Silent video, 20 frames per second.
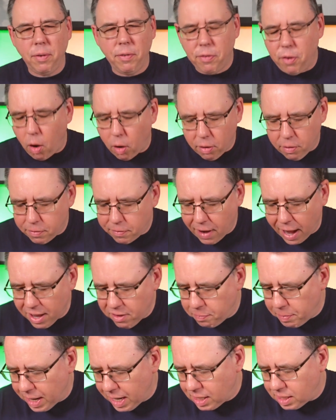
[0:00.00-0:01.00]
4 and
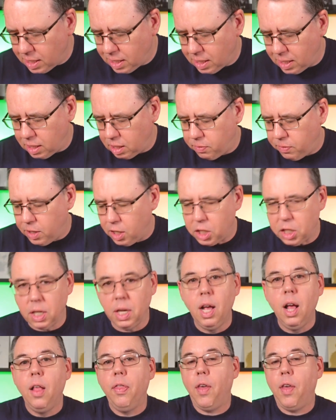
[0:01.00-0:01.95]
5 minutes is this version.